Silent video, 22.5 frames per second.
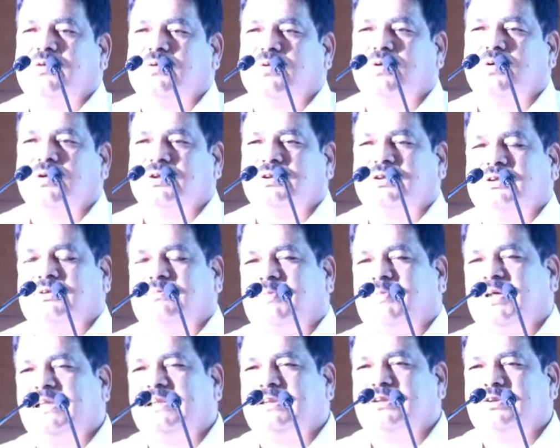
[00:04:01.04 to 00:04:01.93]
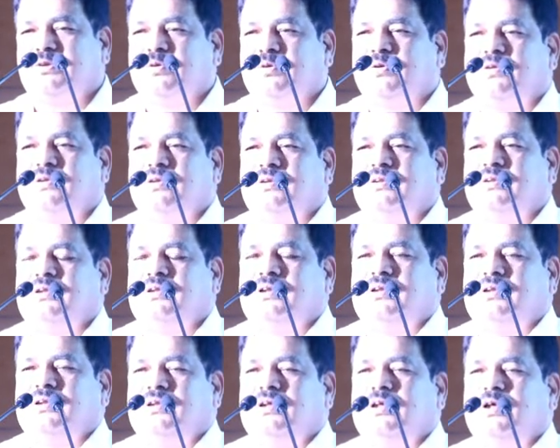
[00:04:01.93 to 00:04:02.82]
crores milestone,
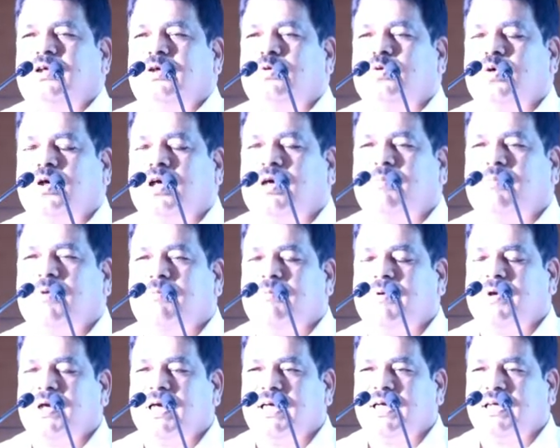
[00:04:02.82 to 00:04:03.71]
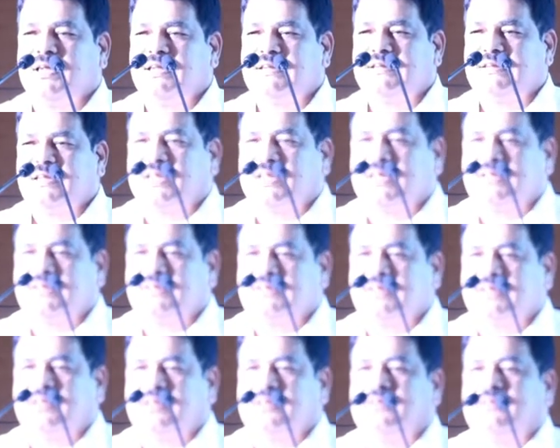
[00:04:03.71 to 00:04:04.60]
to commemorate this
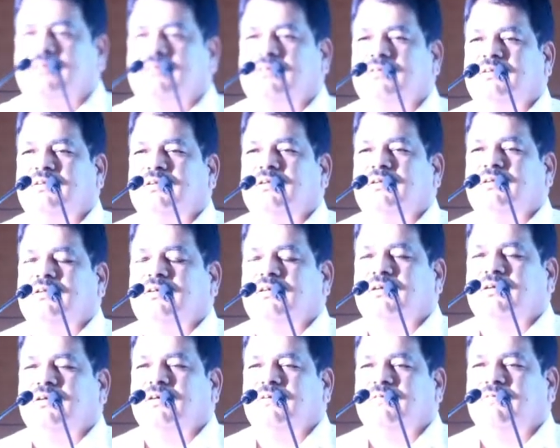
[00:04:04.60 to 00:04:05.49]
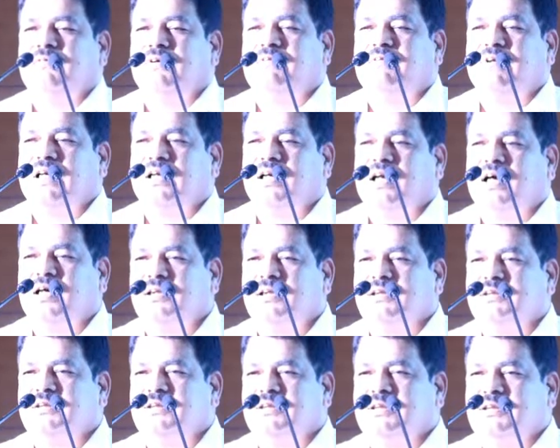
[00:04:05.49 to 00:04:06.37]
occasion, we will
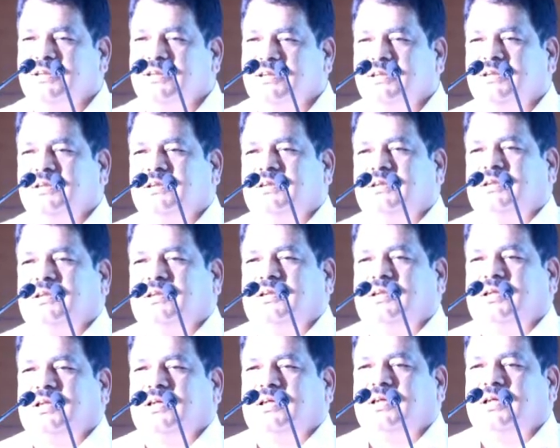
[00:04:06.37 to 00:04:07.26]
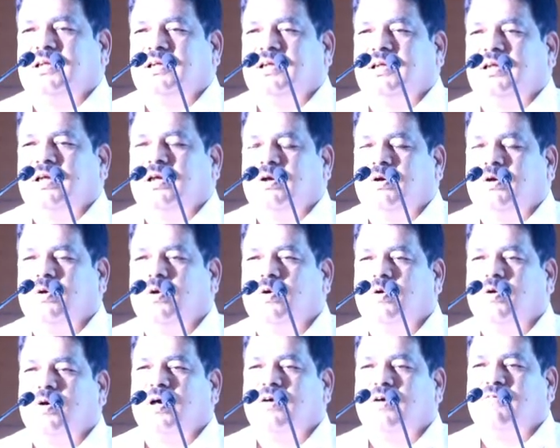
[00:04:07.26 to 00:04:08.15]
launch
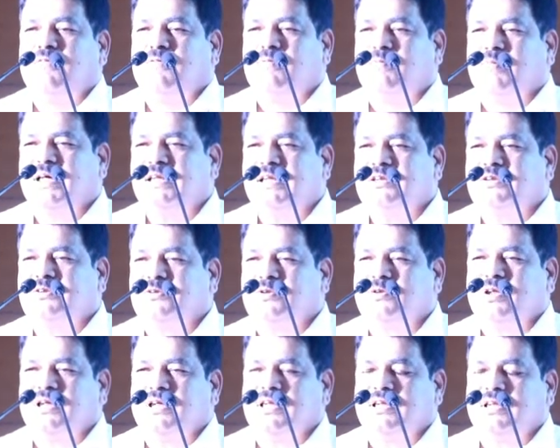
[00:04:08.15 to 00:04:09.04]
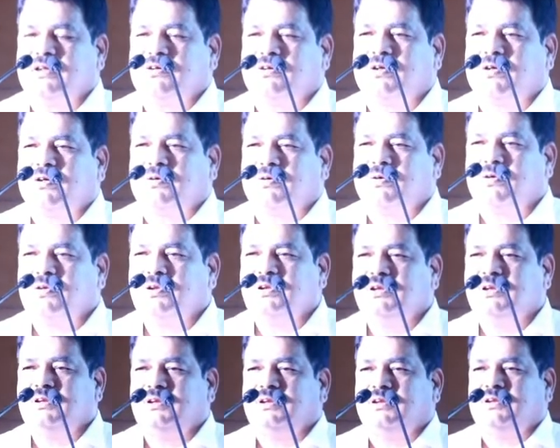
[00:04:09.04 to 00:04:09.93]
logo of milestone 10,000
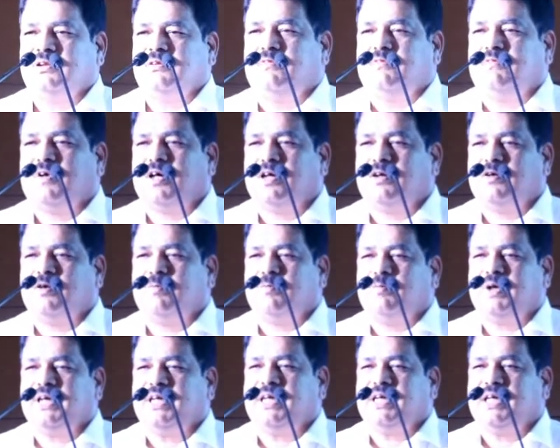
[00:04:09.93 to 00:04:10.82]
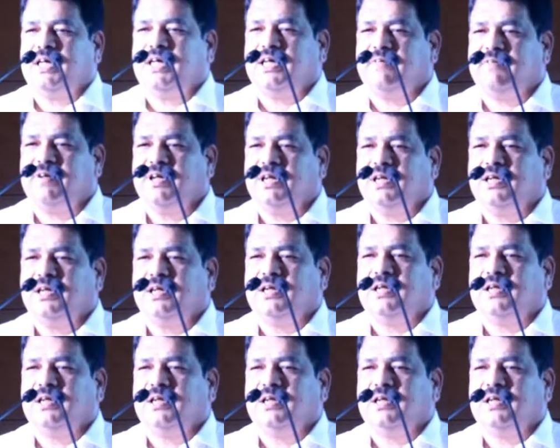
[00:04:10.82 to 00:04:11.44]
crores followed by AV.